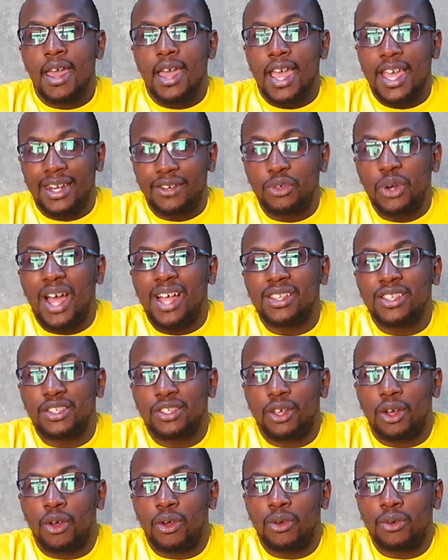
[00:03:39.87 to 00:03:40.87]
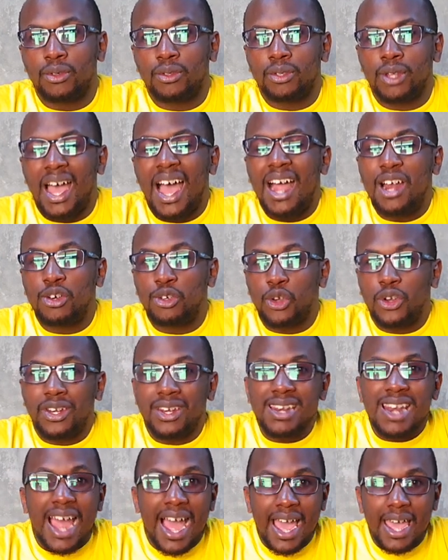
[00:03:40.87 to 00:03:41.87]
It runs on
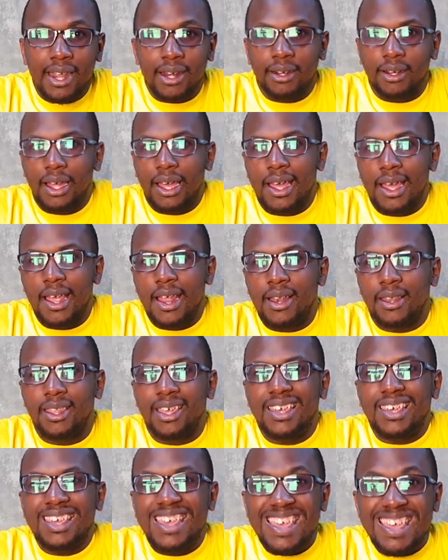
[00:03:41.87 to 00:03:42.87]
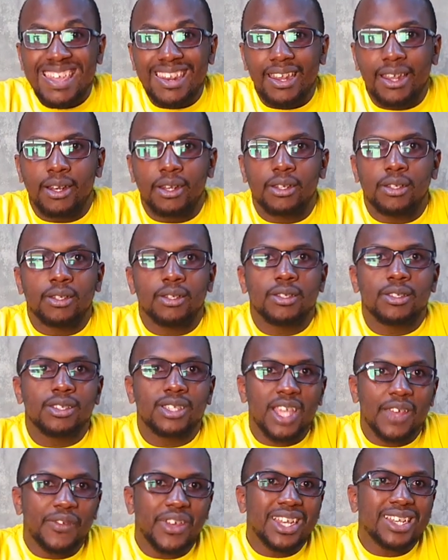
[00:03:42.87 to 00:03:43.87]
Android 9 and the Kirin
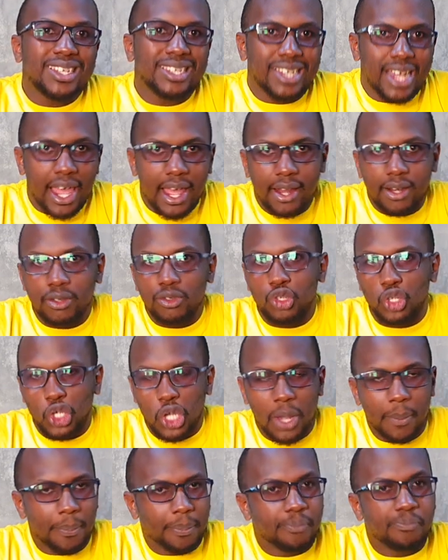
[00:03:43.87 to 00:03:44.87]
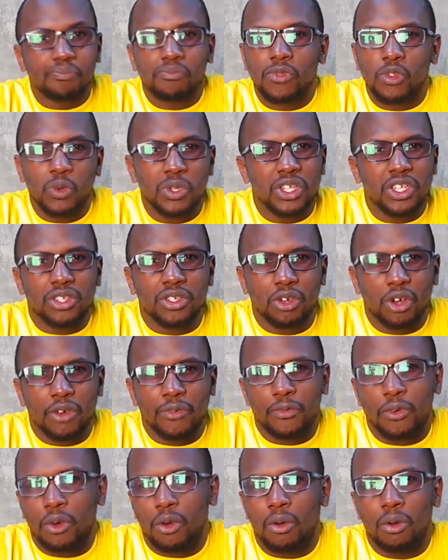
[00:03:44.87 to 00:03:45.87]
710 chip, which is
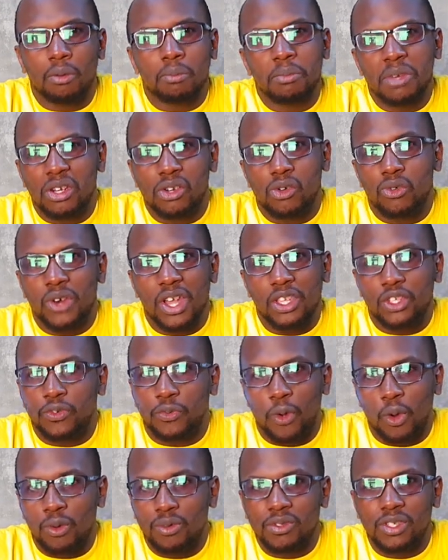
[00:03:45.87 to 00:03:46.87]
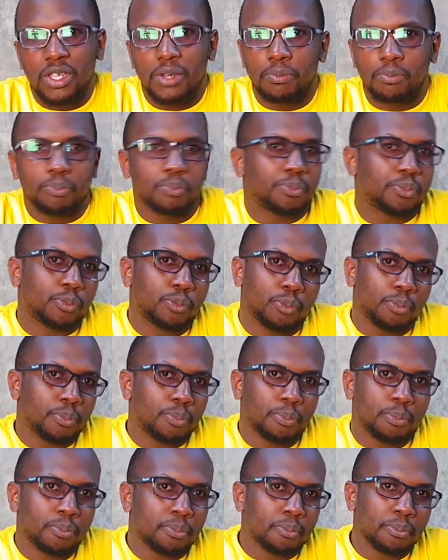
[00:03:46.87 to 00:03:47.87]
good for middle range phones. It,
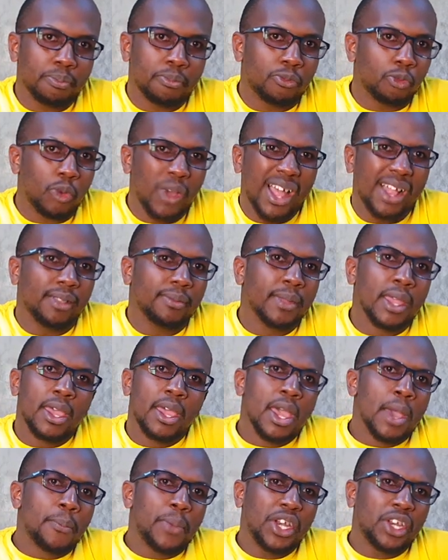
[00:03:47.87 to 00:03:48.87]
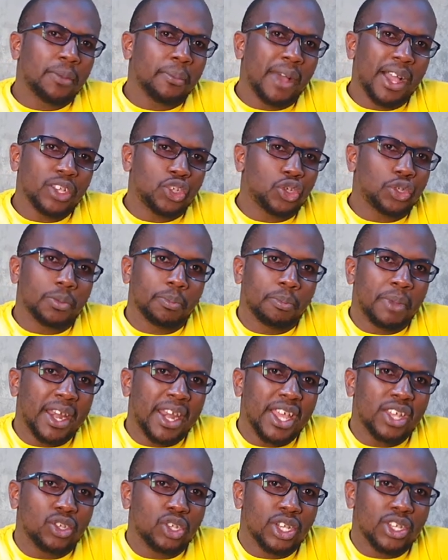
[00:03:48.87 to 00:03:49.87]
well, pretty much
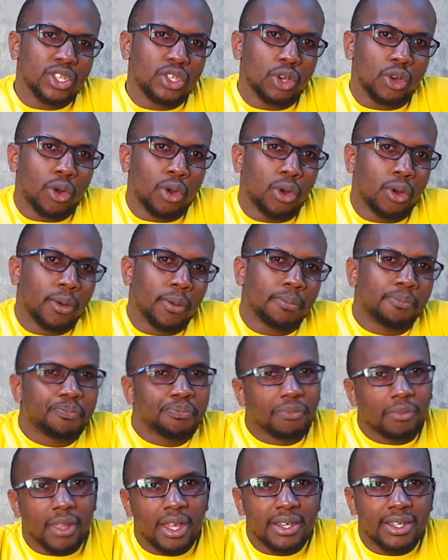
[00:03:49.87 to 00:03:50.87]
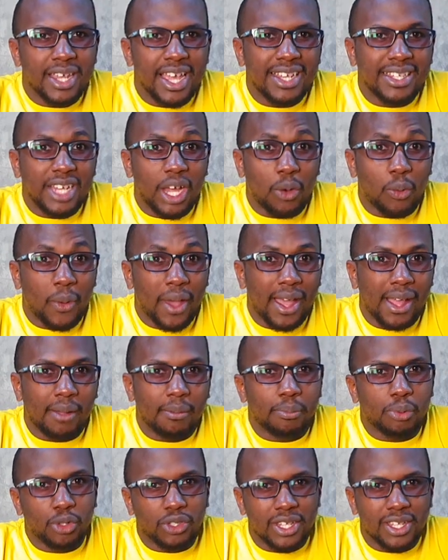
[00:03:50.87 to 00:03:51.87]
manages your data
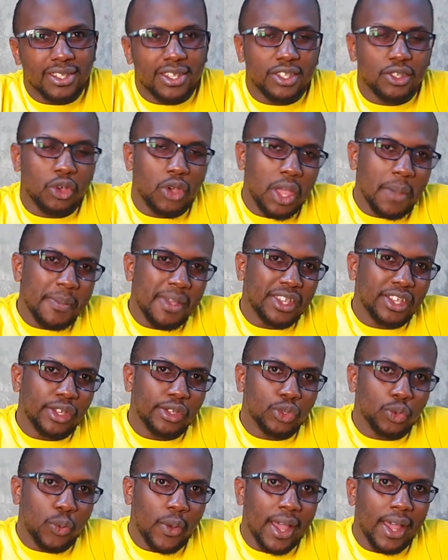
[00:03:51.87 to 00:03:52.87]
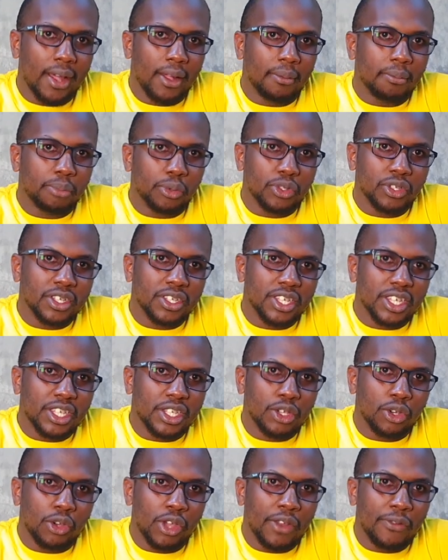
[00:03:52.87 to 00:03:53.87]
well, processes your images well,
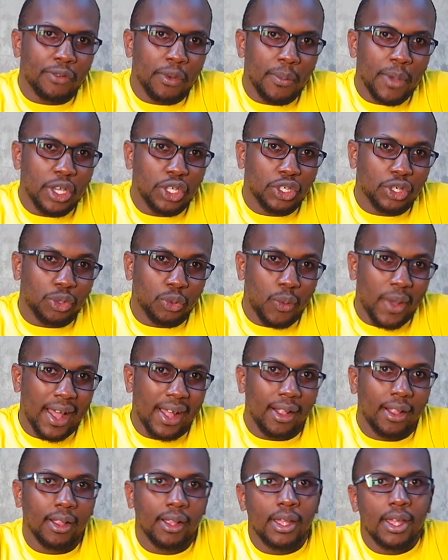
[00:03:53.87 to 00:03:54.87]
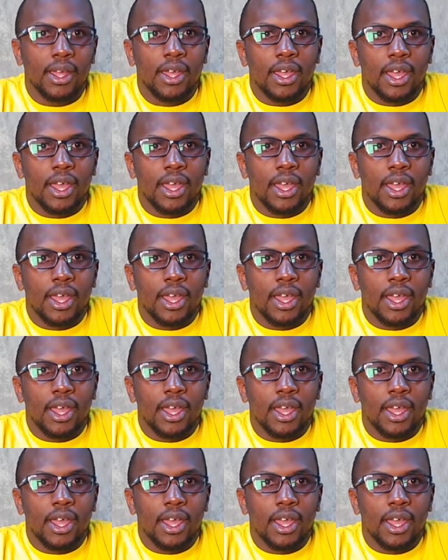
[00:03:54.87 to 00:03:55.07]
processes your information well.